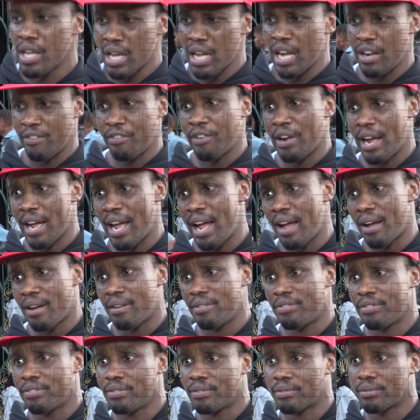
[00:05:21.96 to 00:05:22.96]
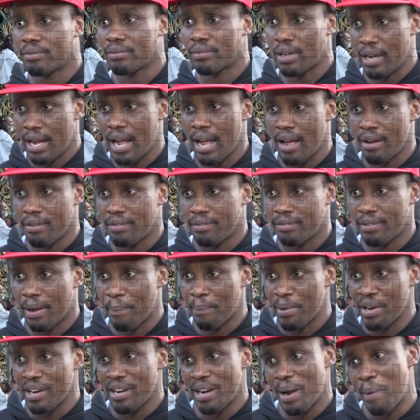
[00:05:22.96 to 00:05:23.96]
Yeah, I have. I have.
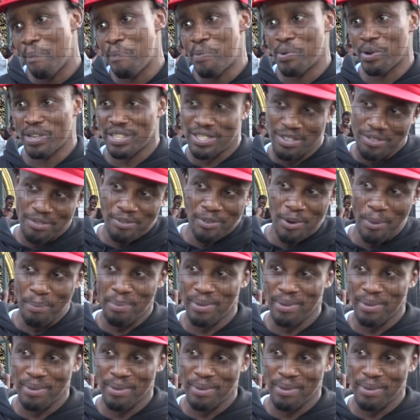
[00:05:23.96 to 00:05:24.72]
I've been in that process for a